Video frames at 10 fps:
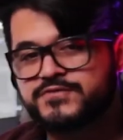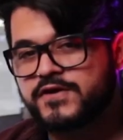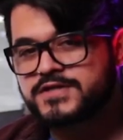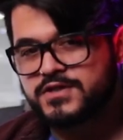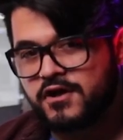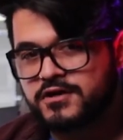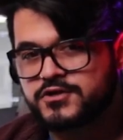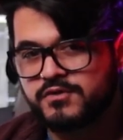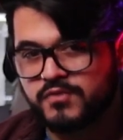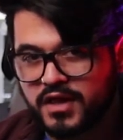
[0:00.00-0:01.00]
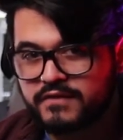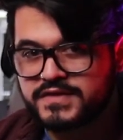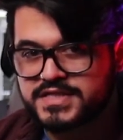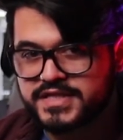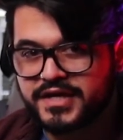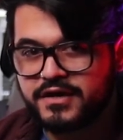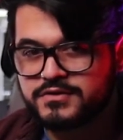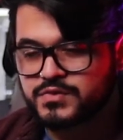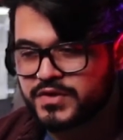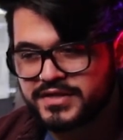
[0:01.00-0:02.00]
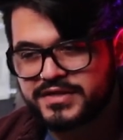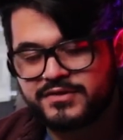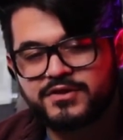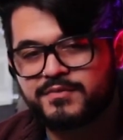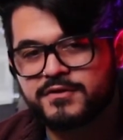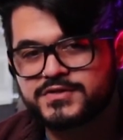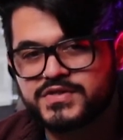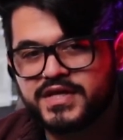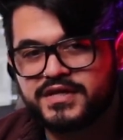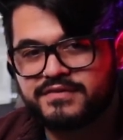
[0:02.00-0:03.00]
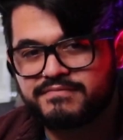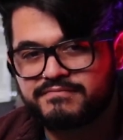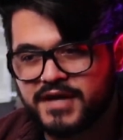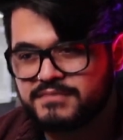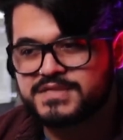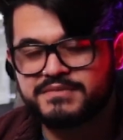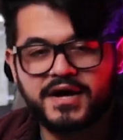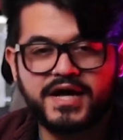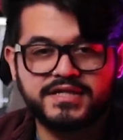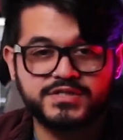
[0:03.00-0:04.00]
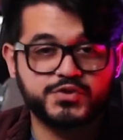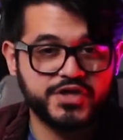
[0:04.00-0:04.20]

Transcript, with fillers: As far as long term relevancy goes, really the only person that comes to mind is